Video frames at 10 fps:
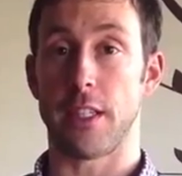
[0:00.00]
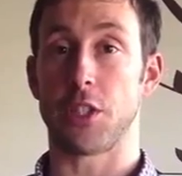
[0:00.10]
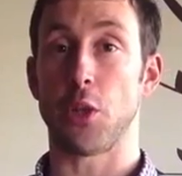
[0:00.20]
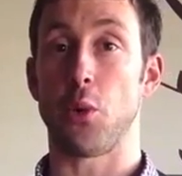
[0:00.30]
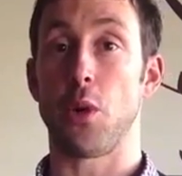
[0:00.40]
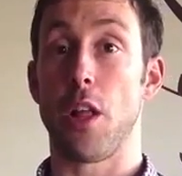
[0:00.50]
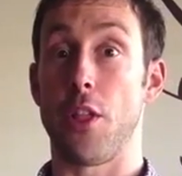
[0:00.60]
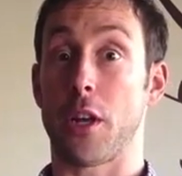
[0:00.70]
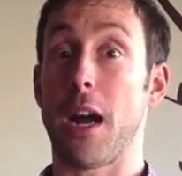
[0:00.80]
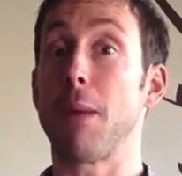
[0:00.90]
And so
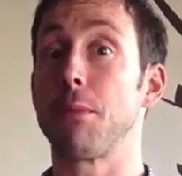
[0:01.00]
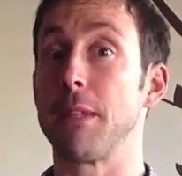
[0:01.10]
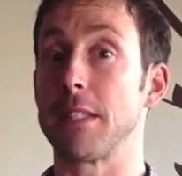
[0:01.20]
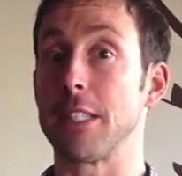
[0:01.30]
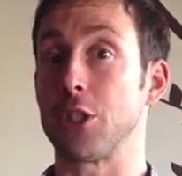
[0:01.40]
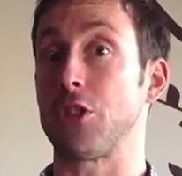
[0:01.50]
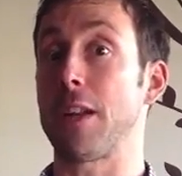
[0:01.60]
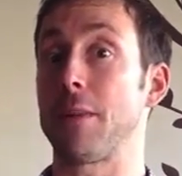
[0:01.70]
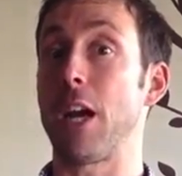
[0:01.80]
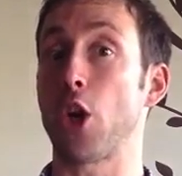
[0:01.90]
they're complimenting to try
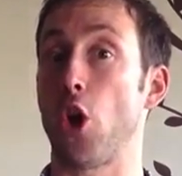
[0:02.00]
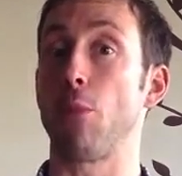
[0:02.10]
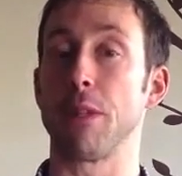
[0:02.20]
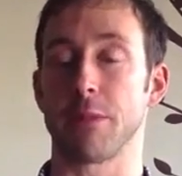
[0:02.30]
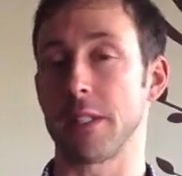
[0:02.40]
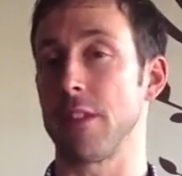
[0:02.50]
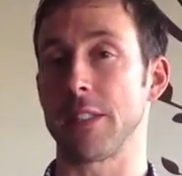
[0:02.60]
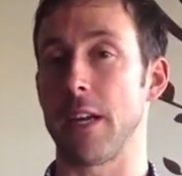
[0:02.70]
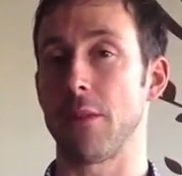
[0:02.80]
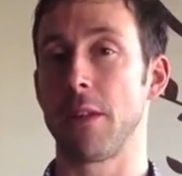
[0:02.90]
to calm themselves
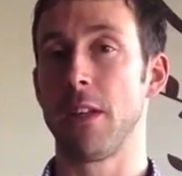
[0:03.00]
down.